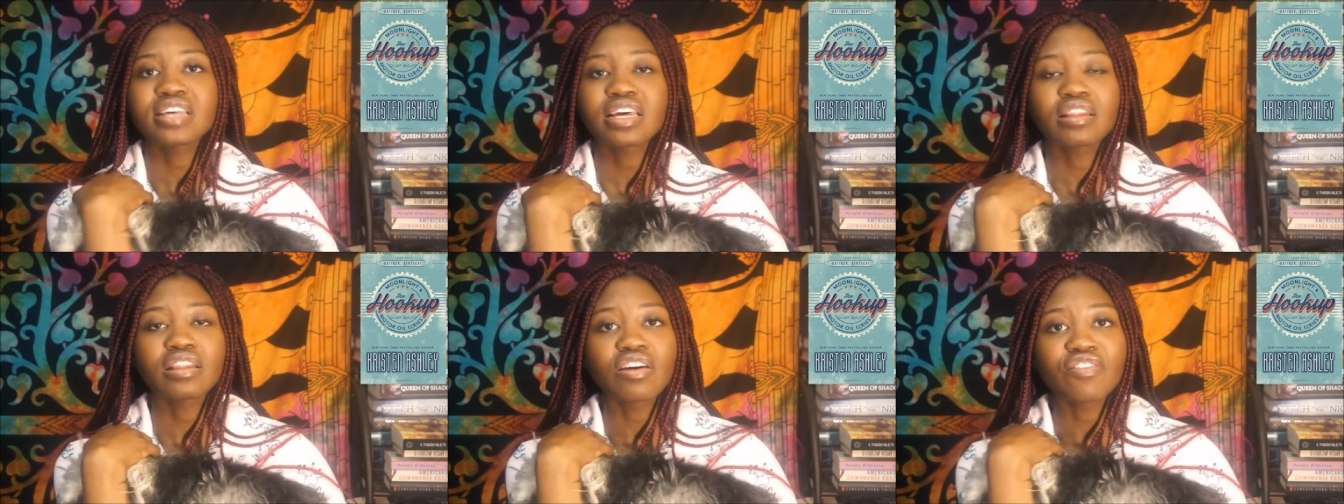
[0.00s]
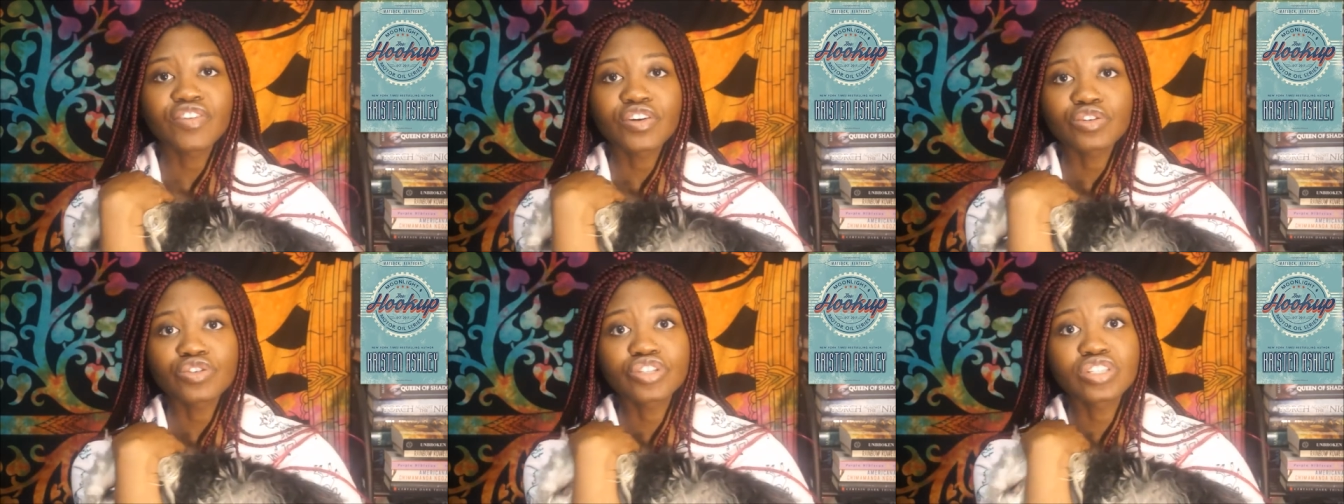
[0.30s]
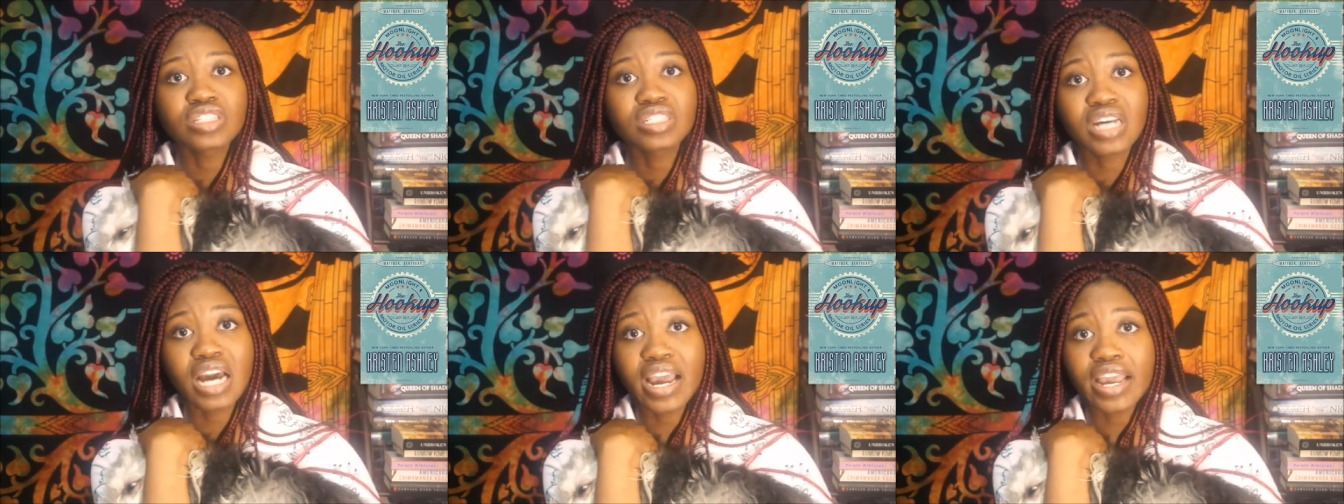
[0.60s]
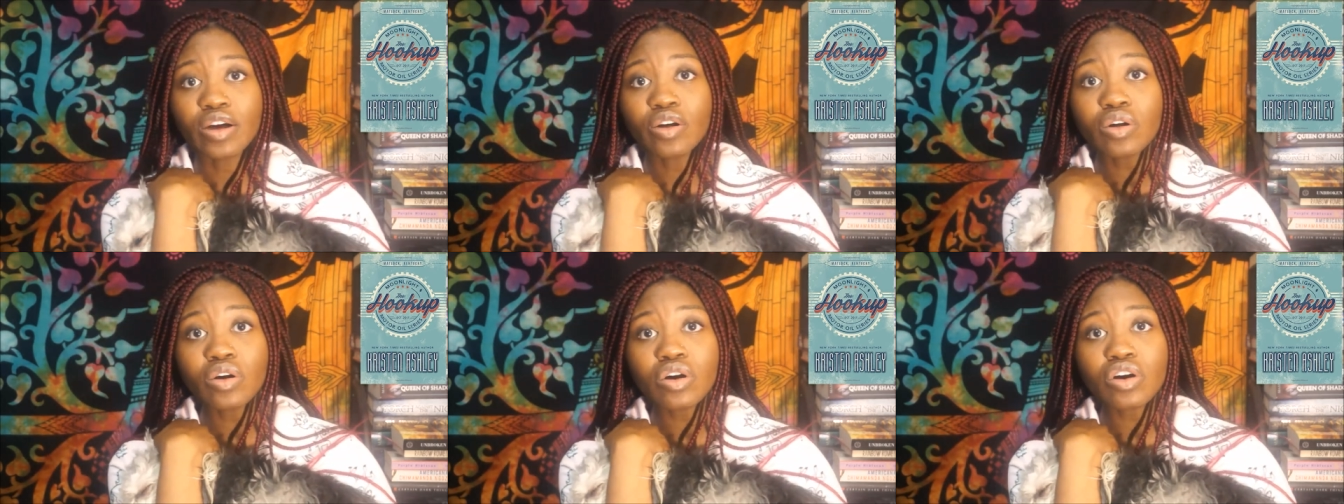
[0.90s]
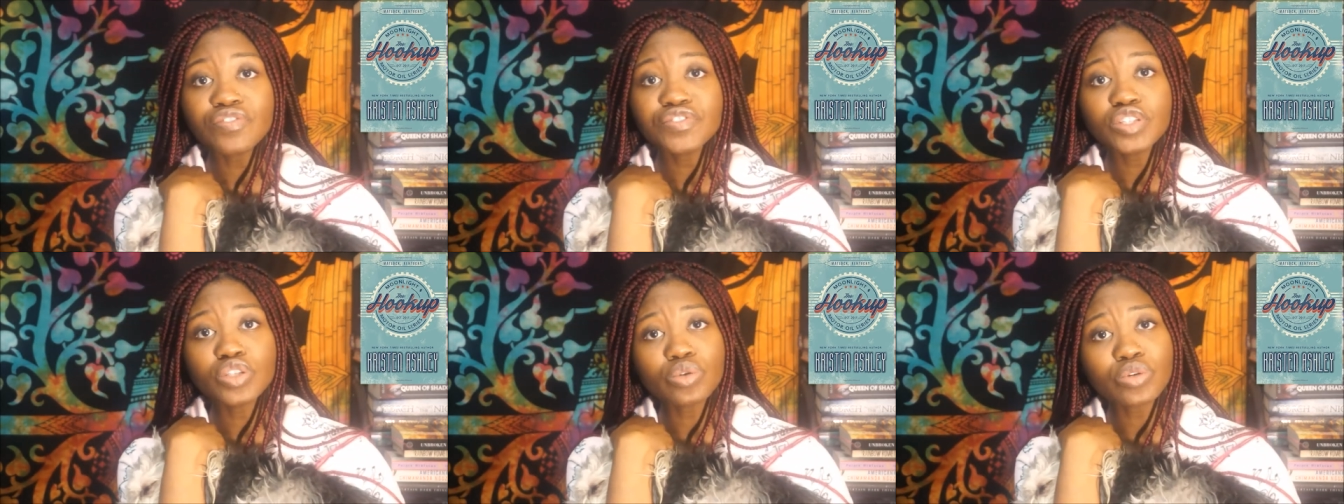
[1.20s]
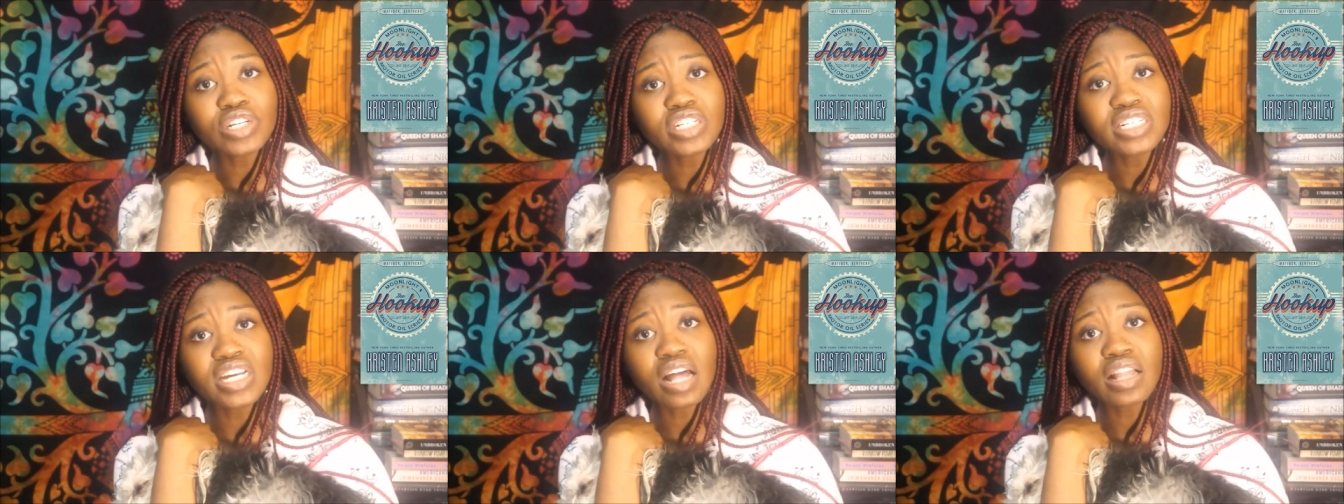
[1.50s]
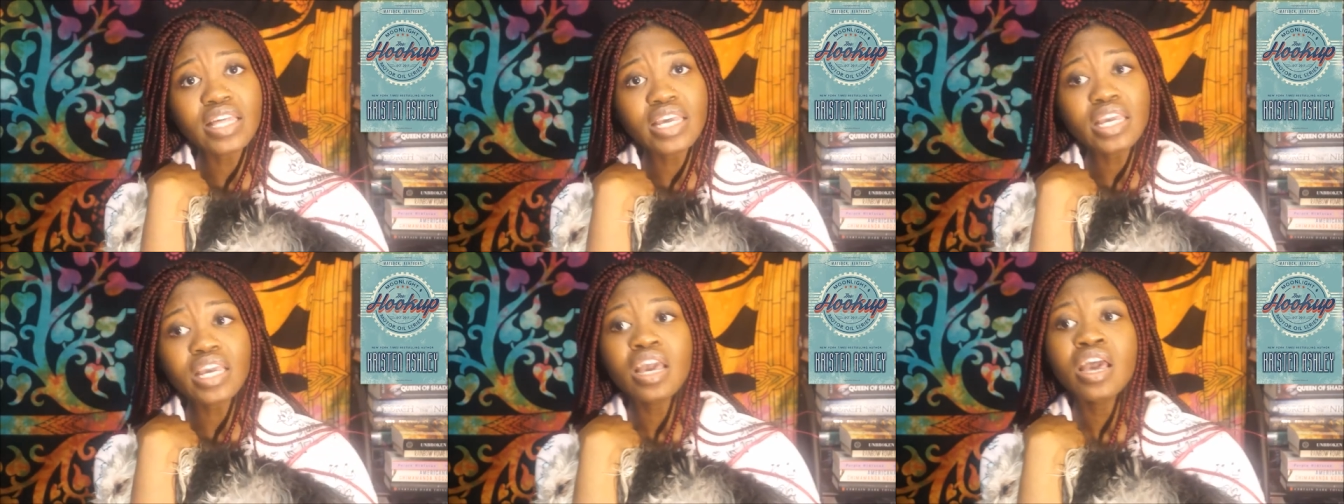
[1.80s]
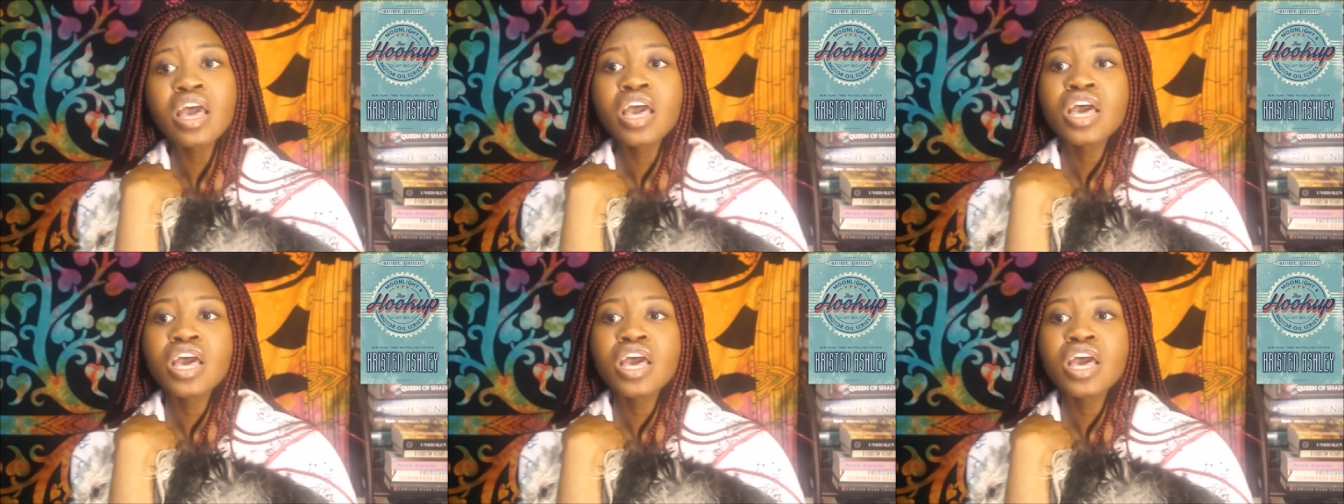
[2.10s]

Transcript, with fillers: I love her style of storytelling.